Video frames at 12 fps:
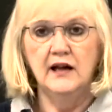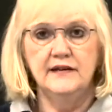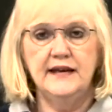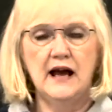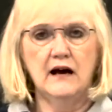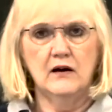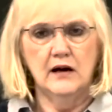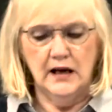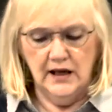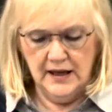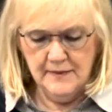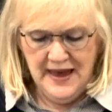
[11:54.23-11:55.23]
Now,
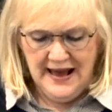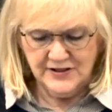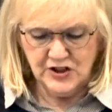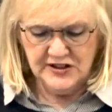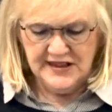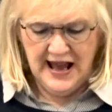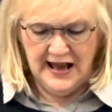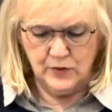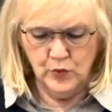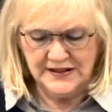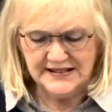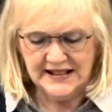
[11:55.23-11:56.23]
imagine that.
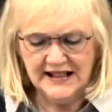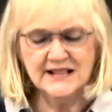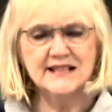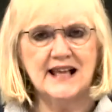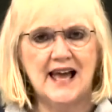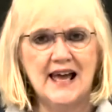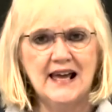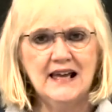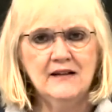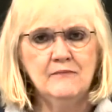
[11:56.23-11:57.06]
What did he say?